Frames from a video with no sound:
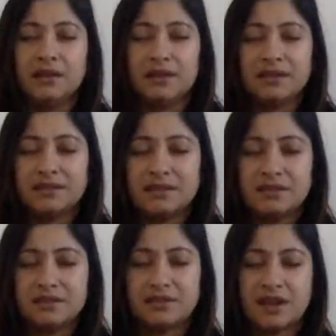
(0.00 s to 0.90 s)
Let's
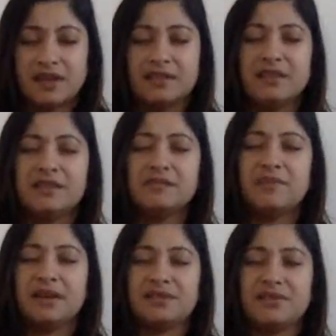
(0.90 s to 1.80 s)
just chant this
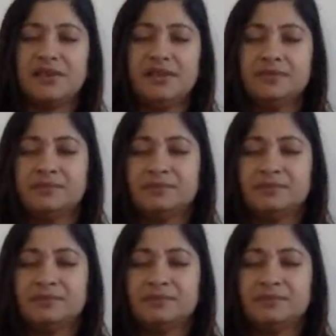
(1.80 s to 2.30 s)
mantra.